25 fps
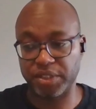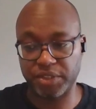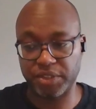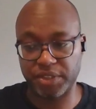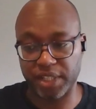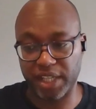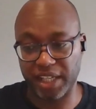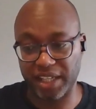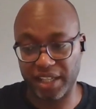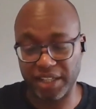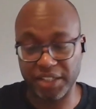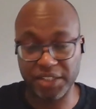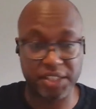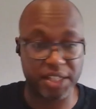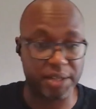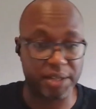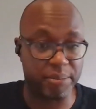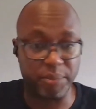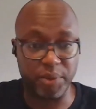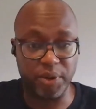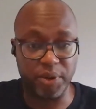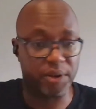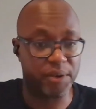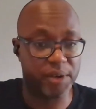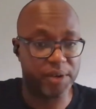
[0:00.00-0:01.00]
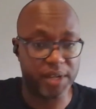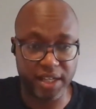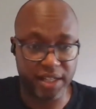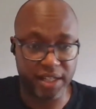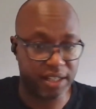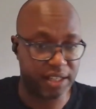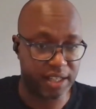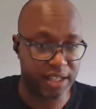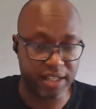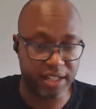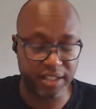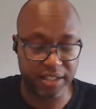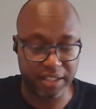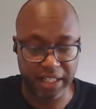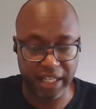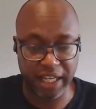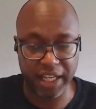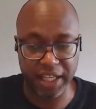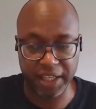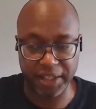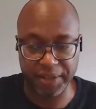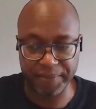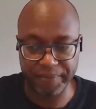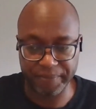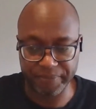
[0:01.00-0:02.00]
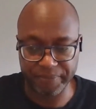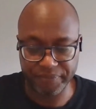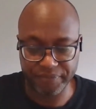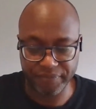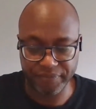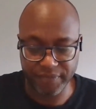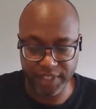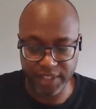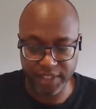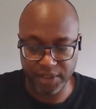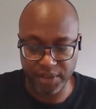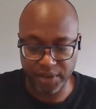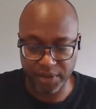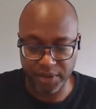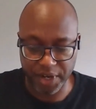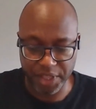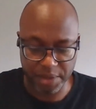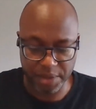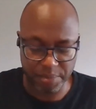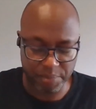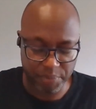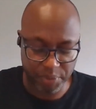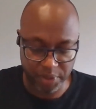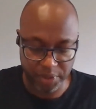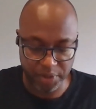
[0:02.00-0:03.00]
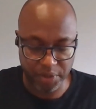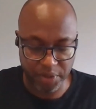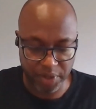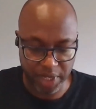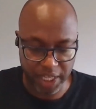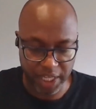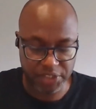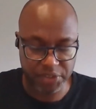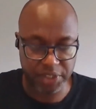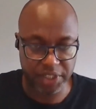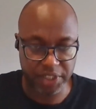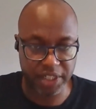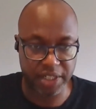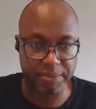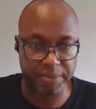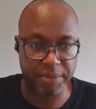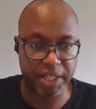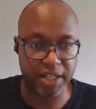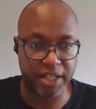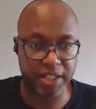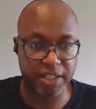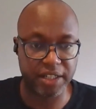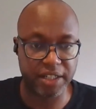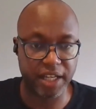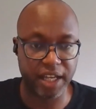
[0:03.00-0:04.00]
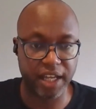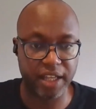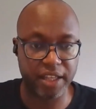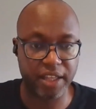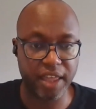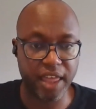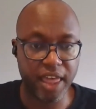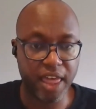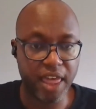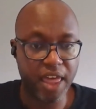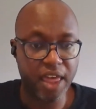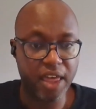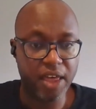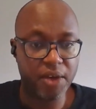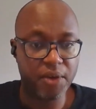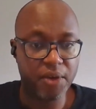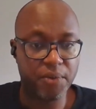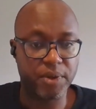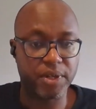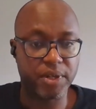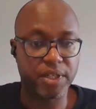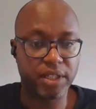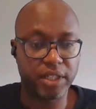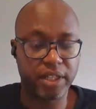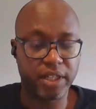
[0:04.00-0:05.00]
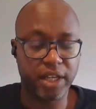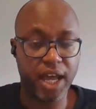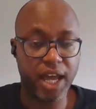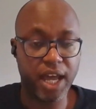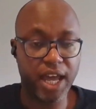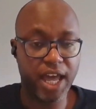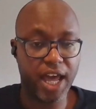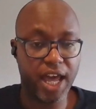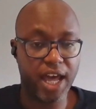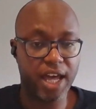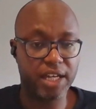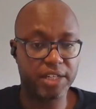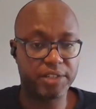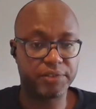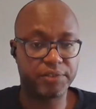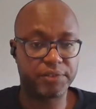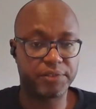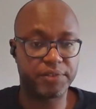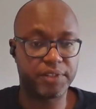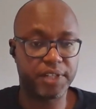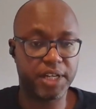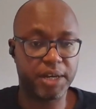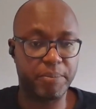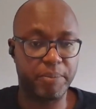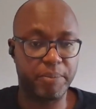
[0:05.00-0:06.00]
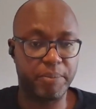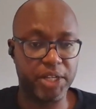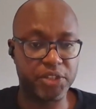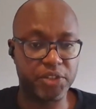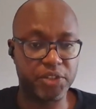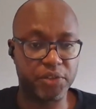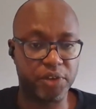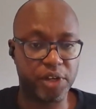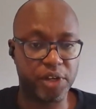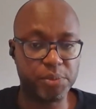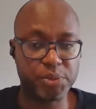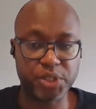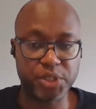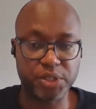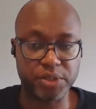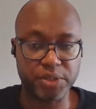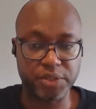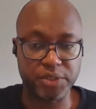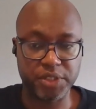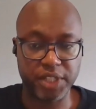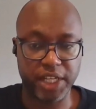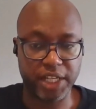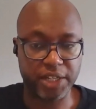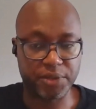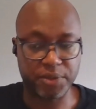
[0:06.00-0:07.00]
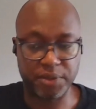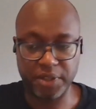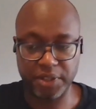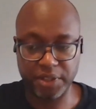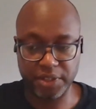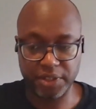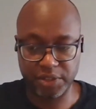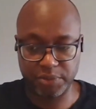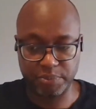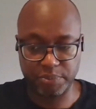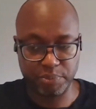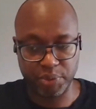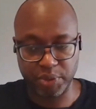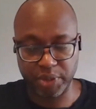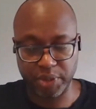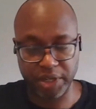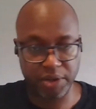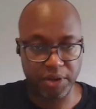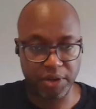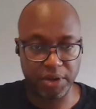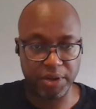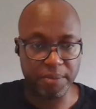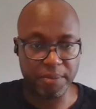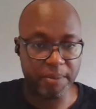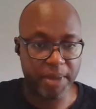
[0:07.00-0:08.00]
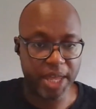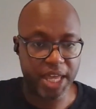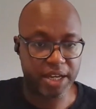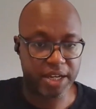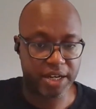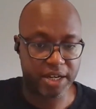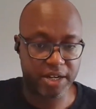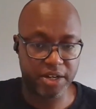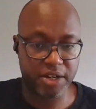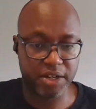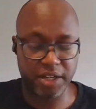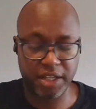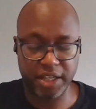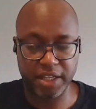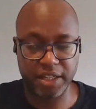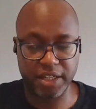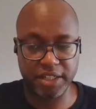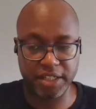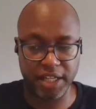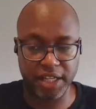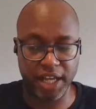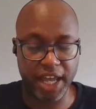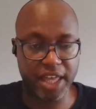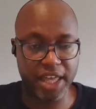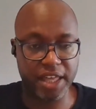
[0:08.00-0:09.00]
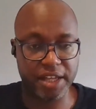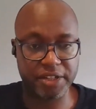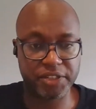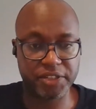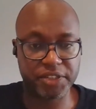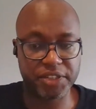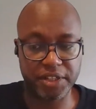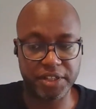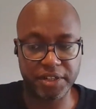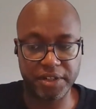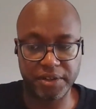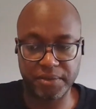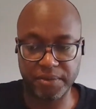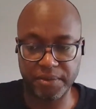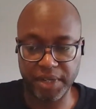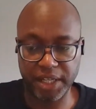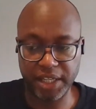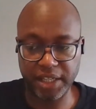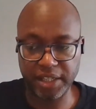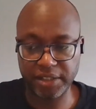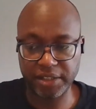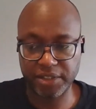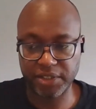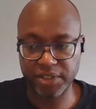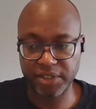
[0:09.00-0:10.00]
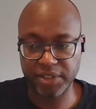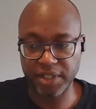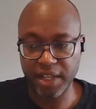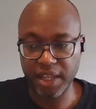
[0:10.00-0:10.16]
is, I guess I'm borrowing and getting DAI, or rather I'm putting collateral and I'm getting DAI. Well, now I have a bunch of options. I could either put it on Maker, get DAI at a certain rate,